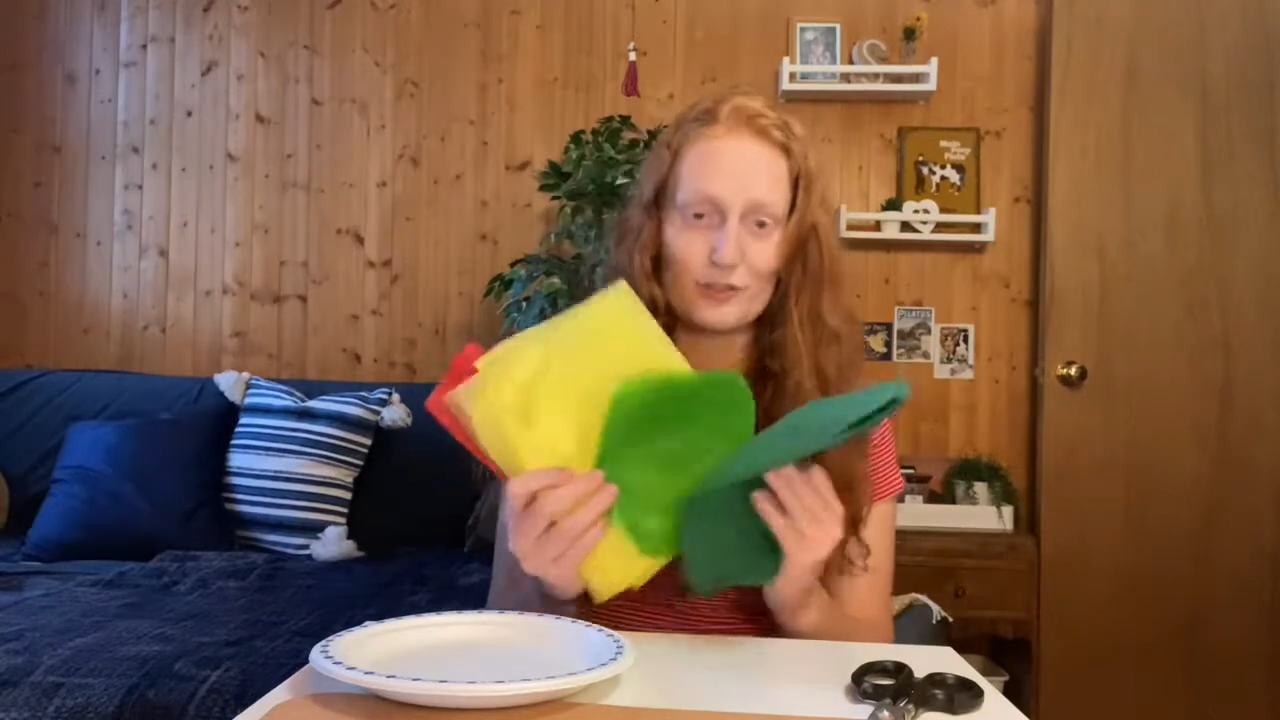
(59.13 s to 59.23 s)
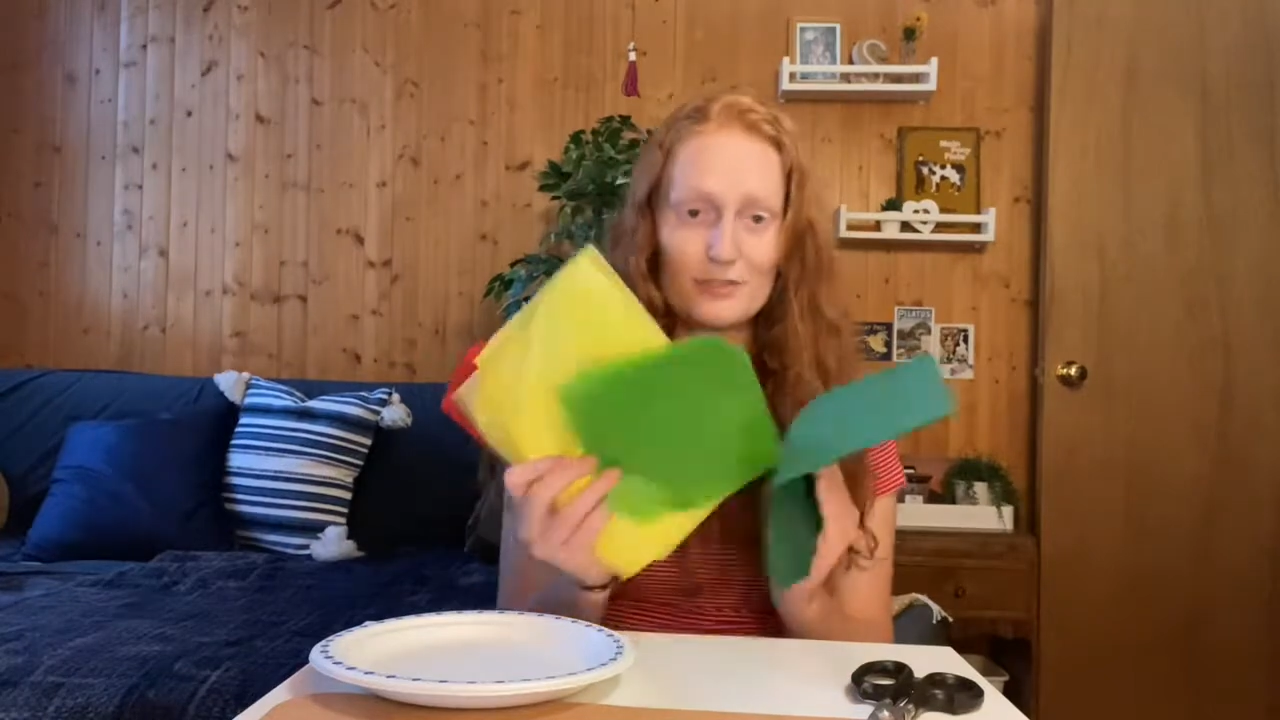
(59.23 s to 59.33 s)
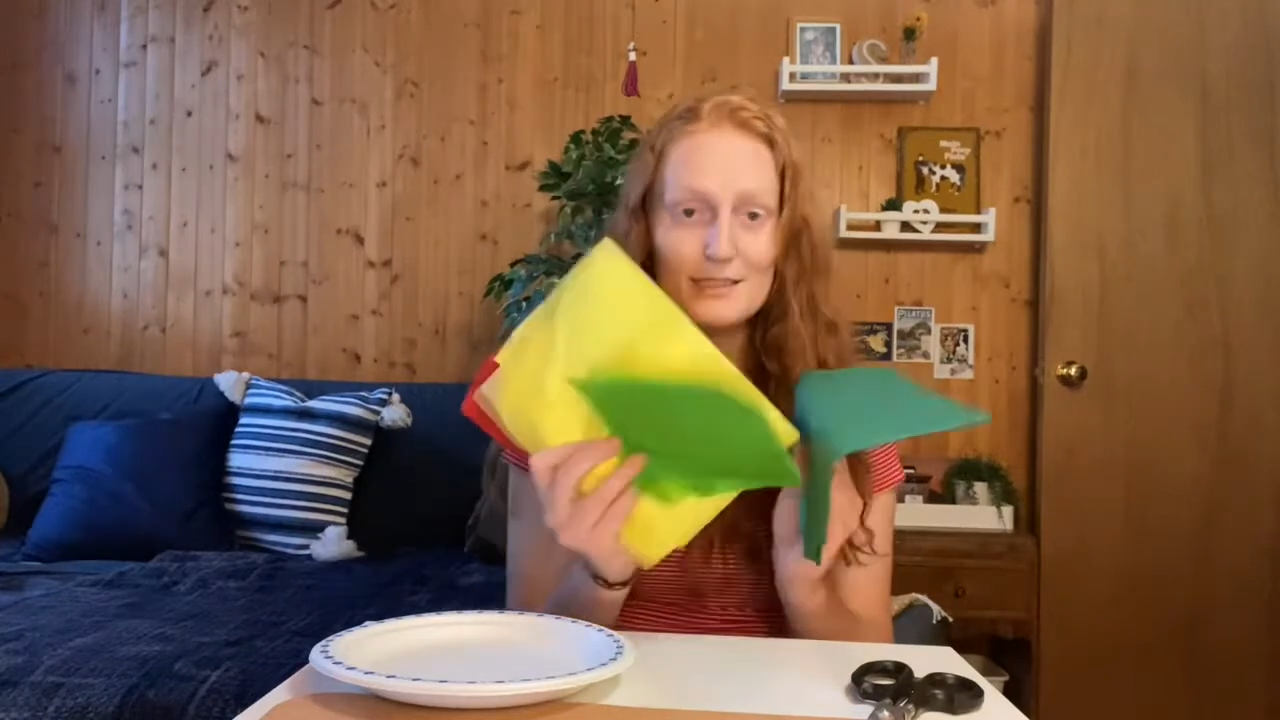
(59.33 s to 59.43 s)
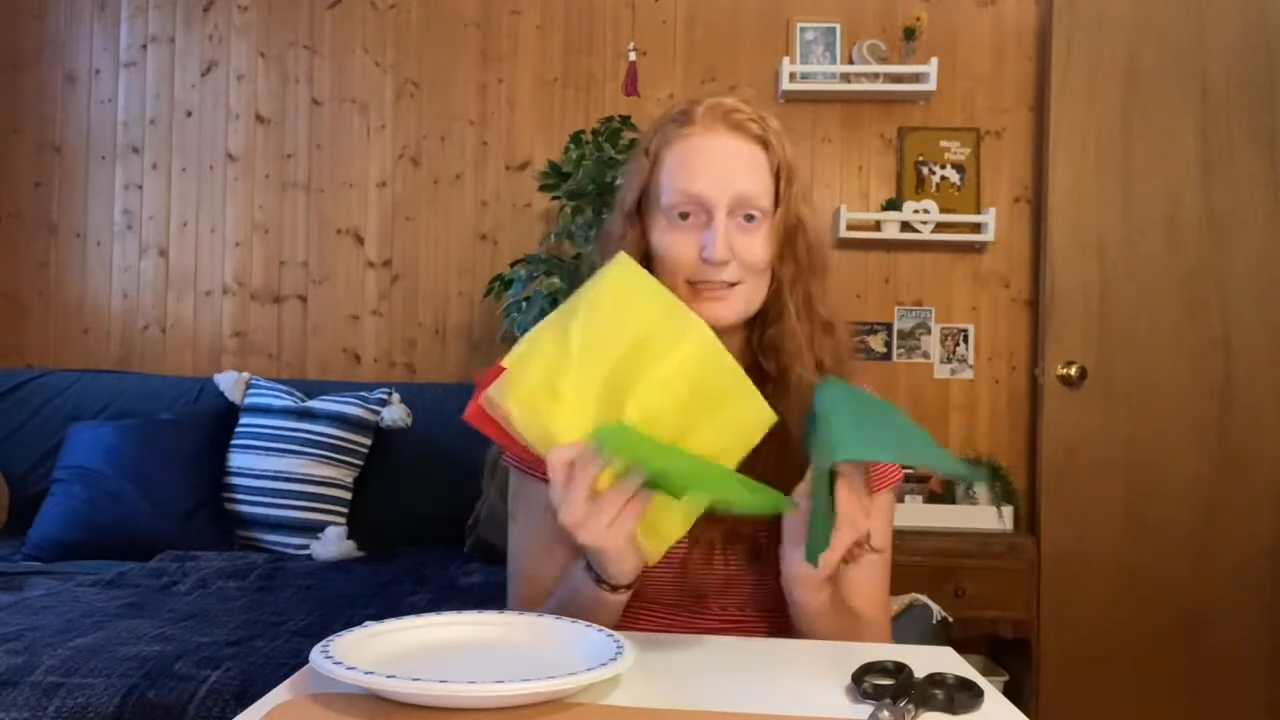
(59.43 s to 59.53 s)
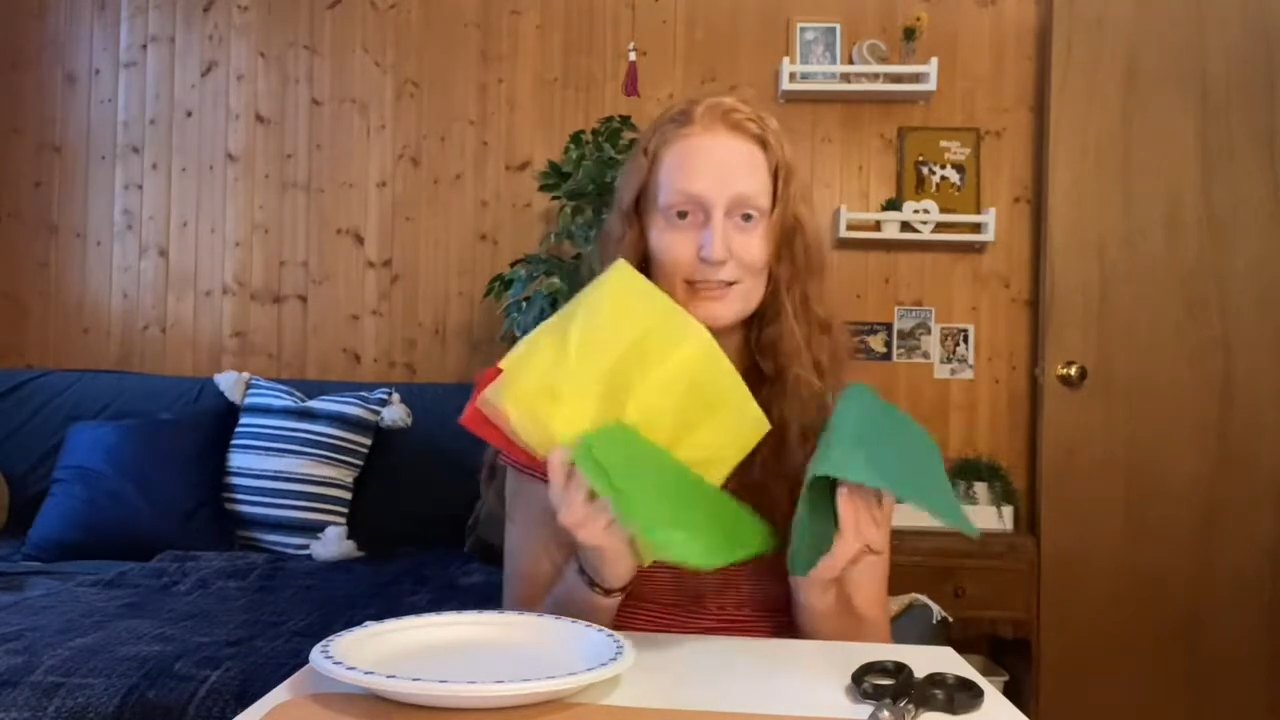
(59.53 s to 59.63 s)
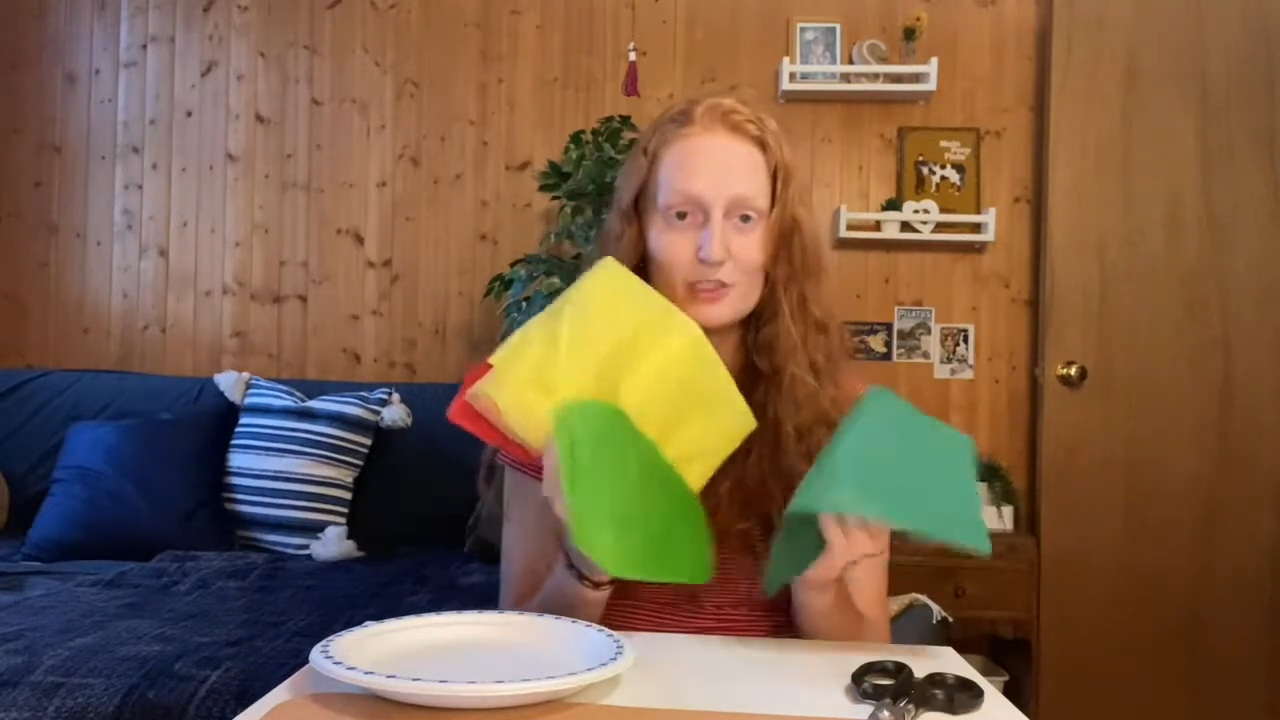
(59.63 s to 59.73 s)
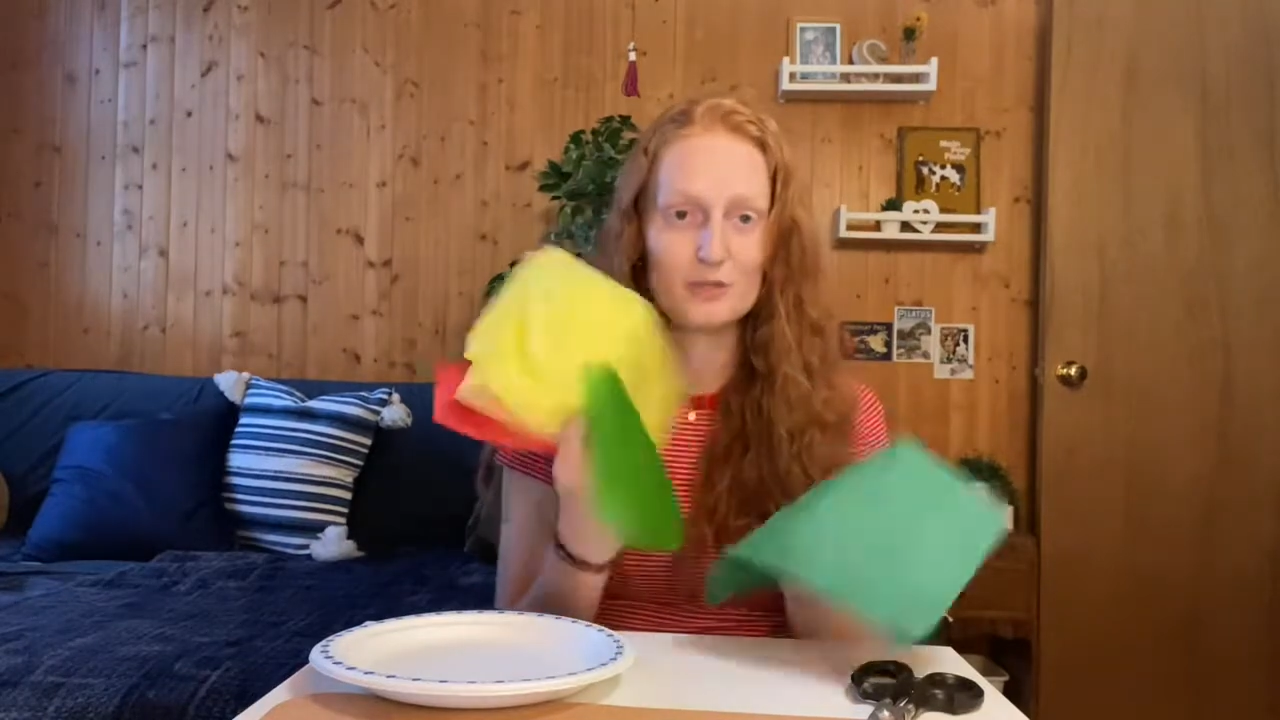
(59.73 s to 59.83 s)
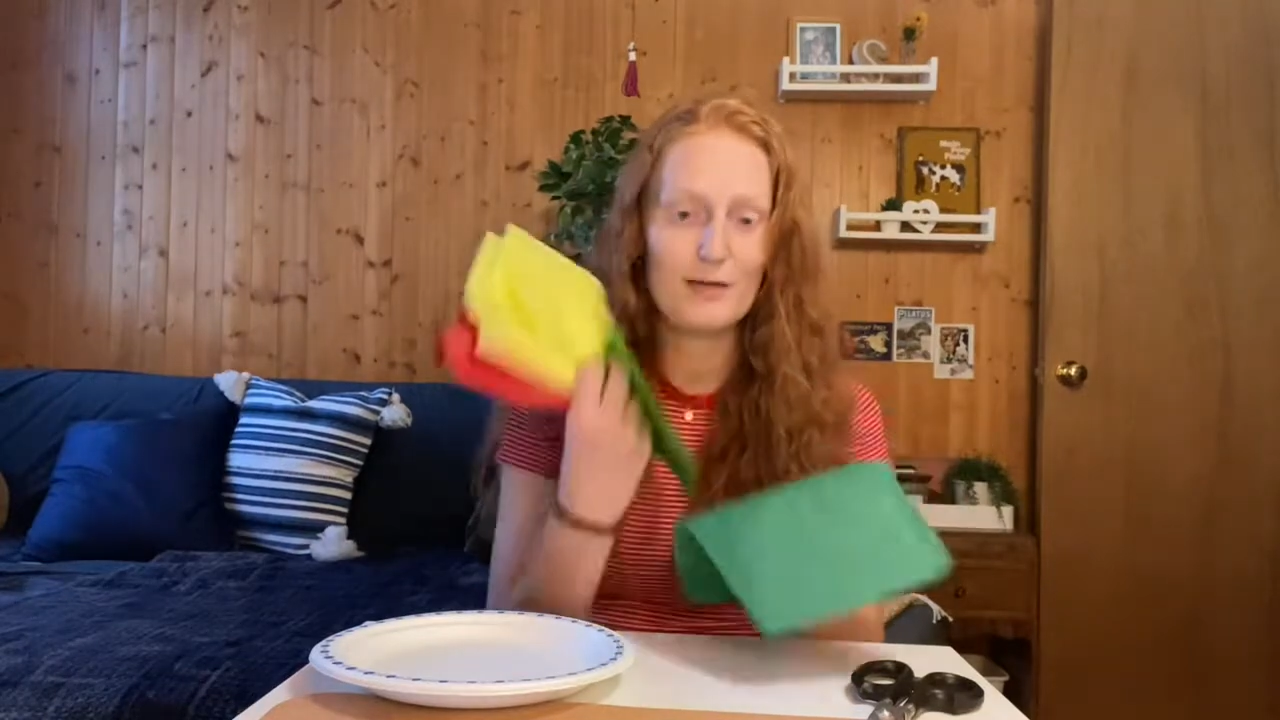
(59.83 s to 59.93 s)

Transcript: green tissue